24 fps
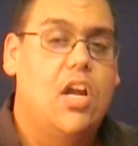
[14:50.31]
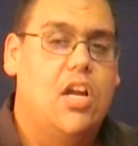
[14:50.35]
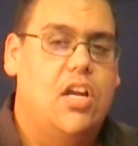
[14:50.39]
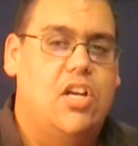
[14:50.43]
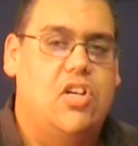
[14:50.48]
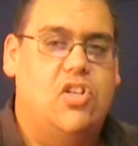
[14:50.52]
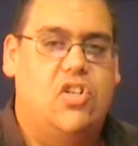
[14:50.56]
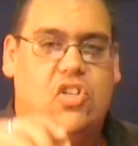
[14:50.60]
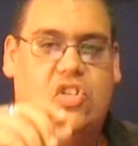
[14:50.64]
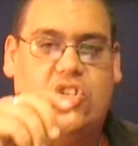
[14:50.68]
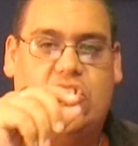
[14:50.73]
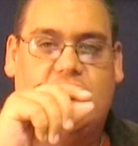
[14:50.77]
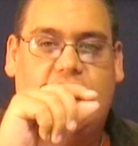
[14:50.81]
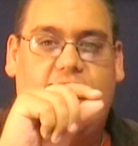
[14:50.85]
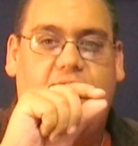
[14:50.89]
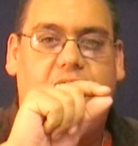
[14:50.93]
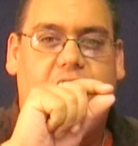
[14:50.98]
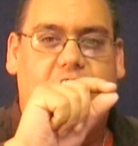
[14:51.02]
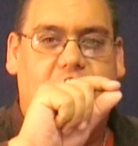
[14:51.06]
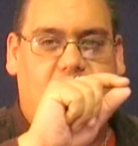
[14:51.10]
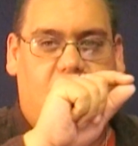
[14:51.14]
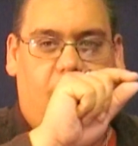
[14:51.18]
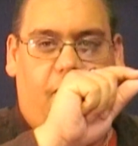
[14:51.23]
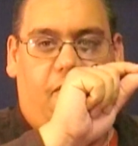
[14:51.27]
You just say
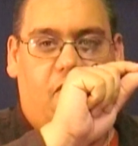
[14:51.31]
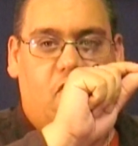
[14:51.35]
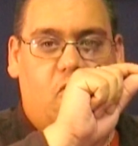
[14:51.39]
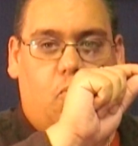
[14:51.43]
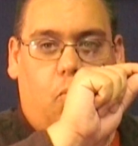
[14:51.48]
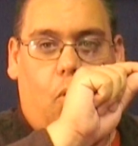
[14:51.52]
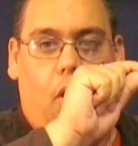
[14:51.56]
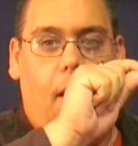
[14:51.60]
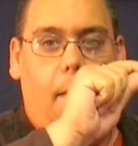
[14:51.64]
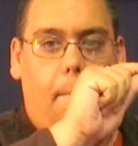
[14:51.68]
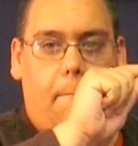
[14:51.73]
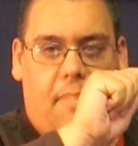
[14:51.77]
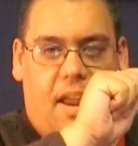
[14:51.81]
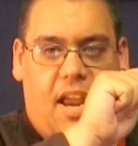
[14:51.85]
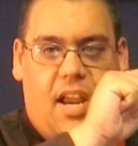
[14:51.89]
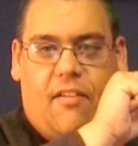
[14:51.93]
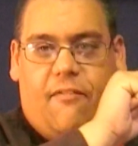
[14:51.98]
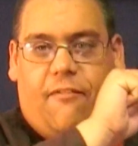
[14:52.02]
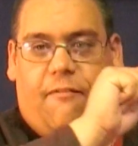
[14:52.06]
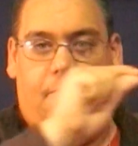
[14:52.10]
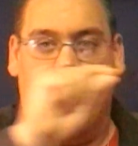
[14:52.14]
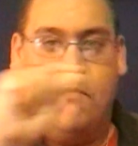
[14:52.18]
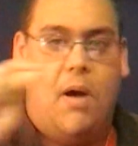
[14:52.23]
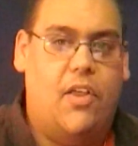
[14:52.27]
it as if it's one
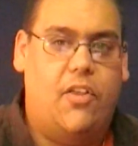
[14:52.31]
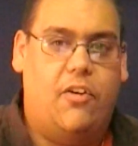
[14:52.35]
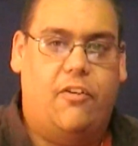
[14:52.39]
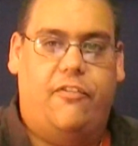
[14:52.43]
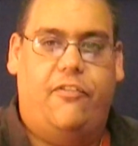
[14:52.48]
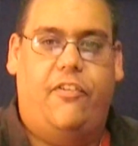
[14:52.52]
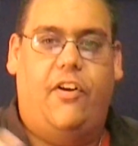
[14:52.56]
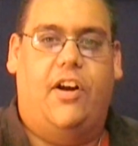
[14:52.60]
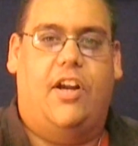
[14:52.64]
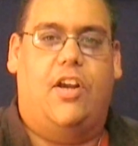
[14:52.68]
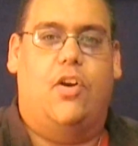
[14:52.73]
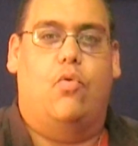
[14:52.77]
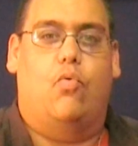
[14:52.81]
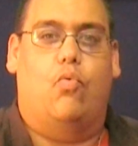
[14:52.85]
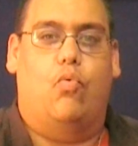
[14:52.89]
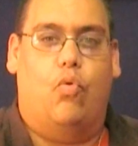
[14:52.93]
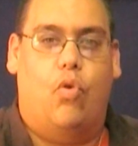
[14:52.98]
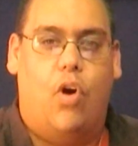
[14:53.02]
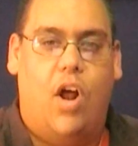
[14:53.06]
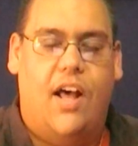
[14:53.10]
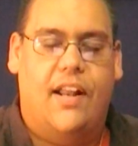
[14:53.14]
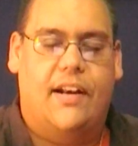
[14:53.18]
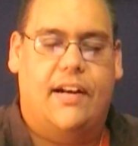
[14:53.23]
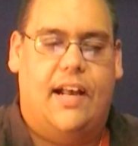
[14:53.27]
big motherfucking
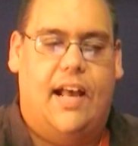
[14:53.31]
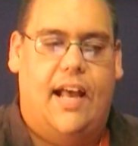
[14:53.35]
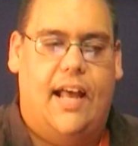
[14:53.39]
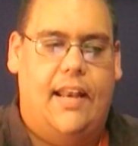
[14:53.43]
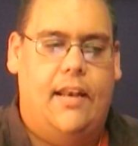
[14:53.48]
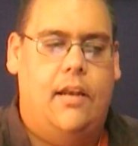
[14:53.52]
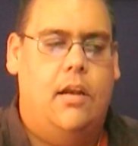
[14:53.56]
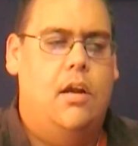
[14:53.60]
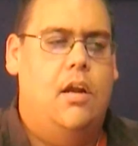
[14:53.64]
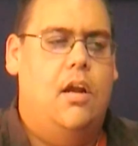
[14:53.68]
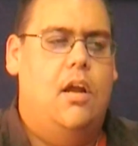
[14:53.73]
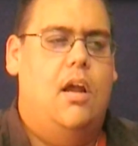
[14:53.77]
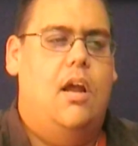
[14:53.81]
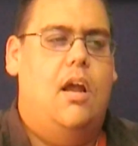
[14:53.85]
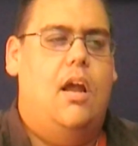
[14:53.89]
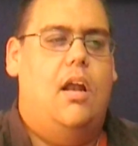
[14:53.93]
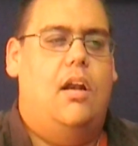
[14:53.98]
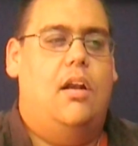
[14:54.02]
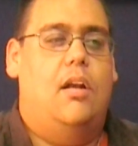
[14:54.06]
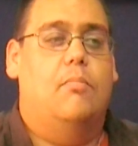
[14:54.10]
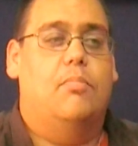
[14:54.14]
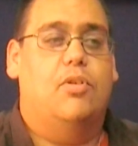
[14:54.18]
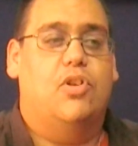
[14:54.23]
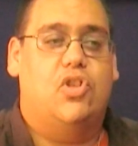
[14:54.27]
run-on.
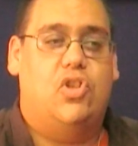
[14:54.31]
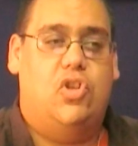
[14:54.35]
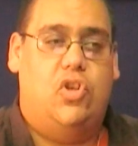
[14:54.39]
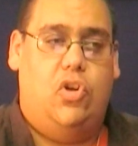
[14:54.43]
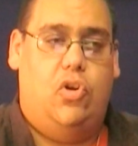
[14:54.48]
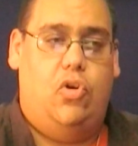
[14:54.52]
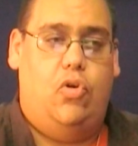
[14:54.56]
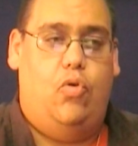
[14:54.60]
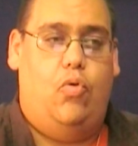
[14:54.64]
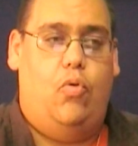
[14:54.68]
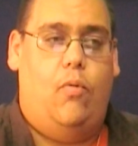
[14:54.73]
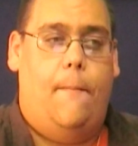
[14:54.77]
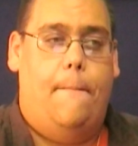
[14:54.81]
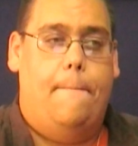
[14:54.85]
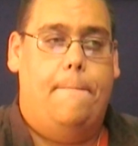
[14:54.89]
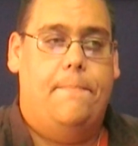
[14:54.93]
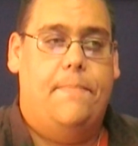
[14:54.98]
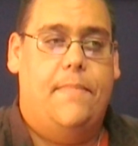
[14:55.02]
And number two,